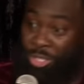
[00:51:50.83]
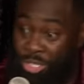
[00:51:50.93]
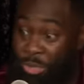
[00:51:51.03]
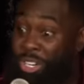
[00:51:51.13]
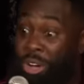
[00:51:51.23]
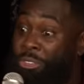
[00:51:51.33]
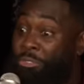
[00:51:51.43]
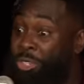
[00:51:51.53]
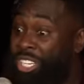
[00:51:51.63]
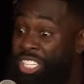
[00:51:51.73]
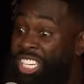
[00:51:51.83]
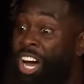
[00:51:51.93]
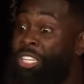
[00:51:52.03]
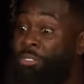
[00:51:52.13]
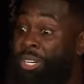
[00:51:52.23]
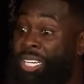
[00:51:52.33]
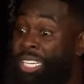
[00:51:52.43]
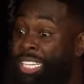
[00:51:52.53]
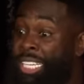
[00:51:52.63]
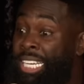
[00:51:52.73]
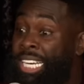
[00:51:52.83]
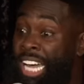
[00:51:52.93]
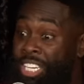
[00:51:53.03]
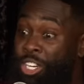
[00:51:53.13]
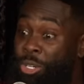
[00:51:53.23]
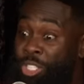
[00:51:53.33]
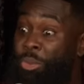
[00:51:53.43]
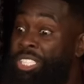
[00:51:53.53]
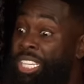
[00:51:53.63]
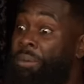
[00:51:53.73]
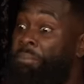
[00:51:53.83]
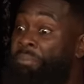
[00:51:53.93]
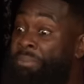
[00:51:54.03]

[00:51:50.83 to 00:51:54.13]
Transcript: you, she bring over food and you can ask for it. And you know she wants up.